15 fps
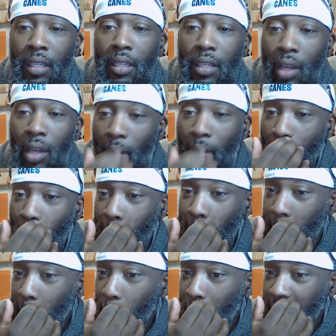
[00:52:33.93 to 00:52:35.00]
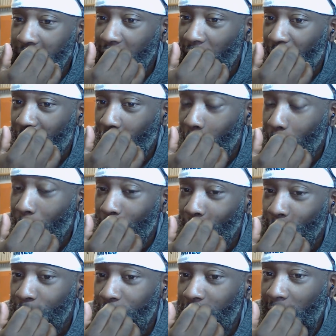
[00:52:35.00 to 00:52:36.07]
No, it wasn't
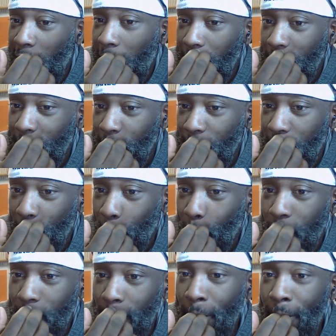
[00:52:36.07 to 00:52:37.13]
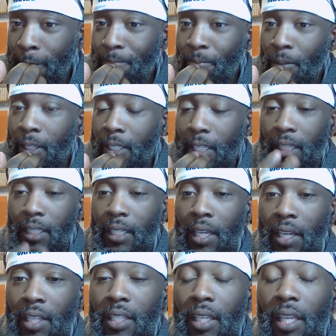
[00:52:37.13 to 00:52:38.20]
football chat. It was. See,
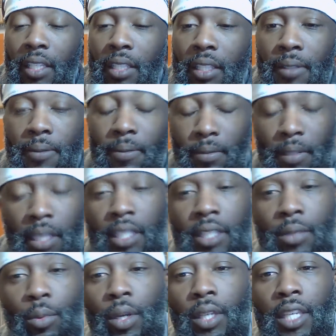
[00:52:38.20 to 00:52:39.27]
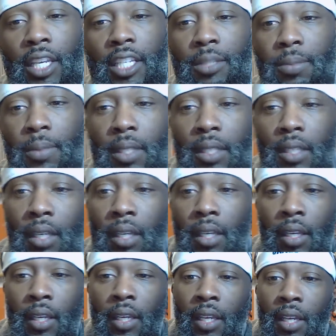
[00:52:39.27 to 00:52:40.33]
Dennis, this is what gets me.
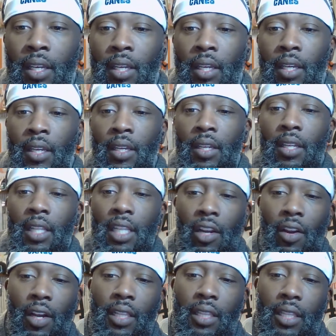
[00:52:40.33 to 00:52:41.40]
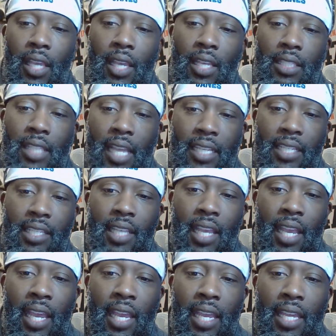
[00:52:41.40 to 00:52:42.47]
There are things that
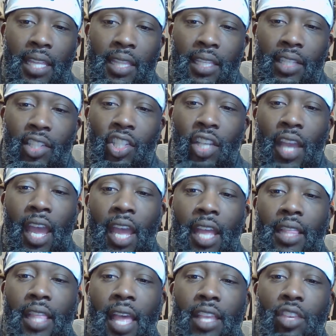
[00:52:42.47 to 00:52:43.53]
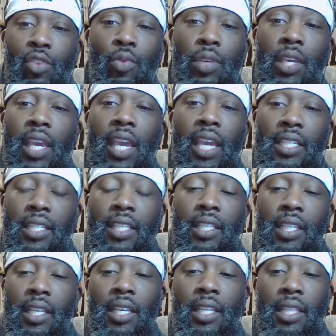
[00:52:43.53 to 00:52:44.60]
said in the chat that you can't
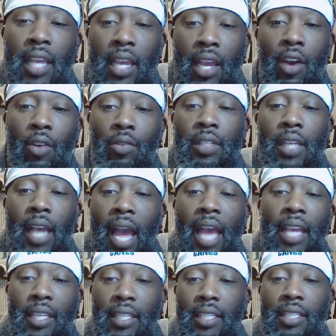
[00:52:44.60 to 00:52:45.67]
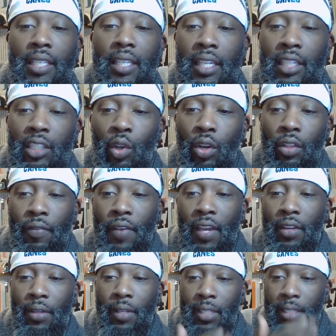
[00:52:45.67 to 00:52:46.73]
see that only I can see and Darth
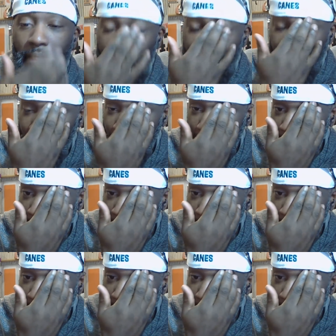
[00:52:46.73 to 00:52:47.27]
Vader can see.